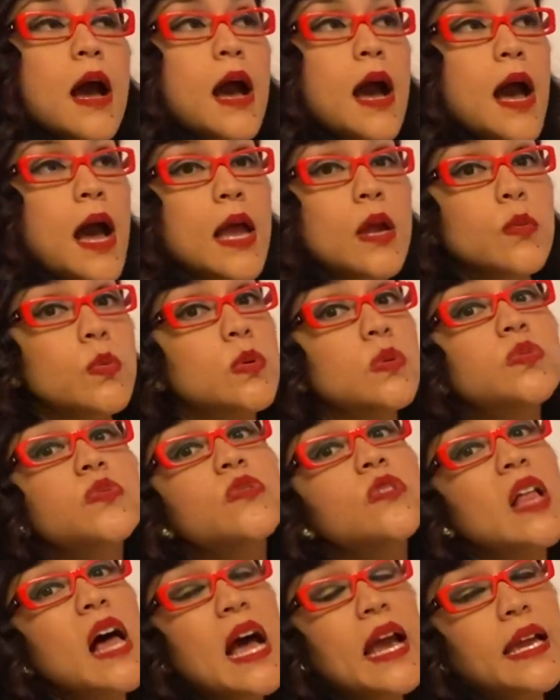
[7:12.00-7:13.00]
I will
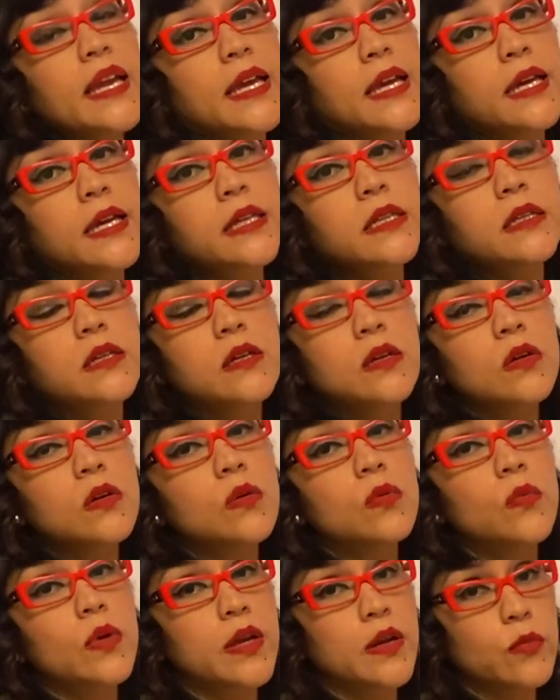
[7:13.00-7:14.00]
fly it
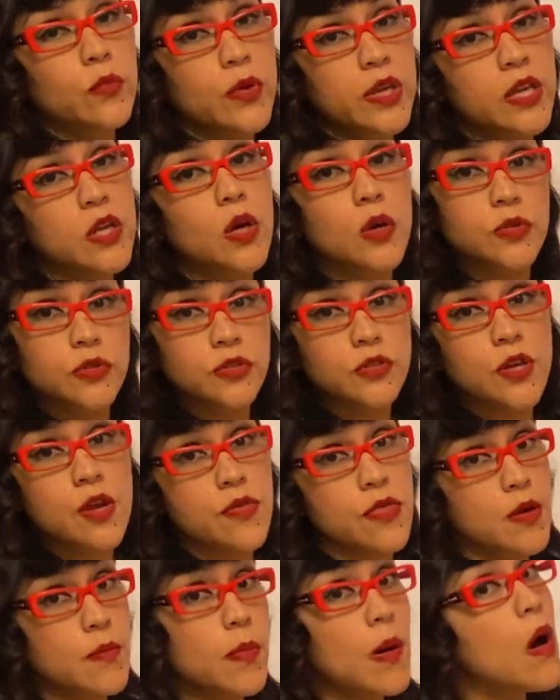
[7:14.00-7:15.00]
when we go to
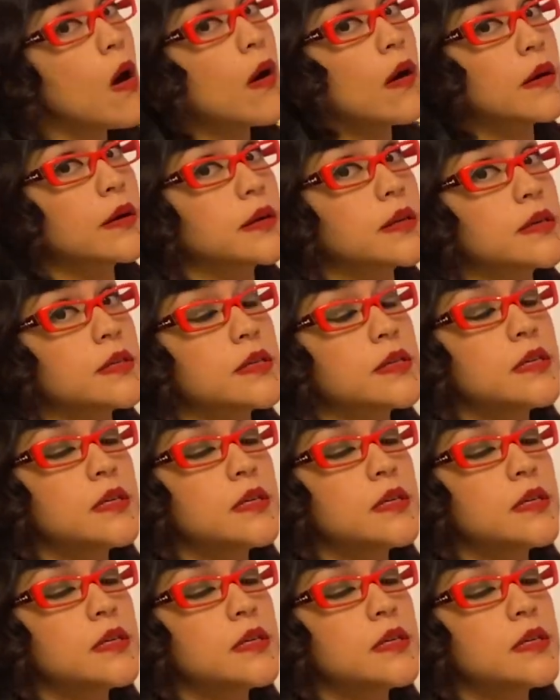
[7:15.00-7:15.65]
the park.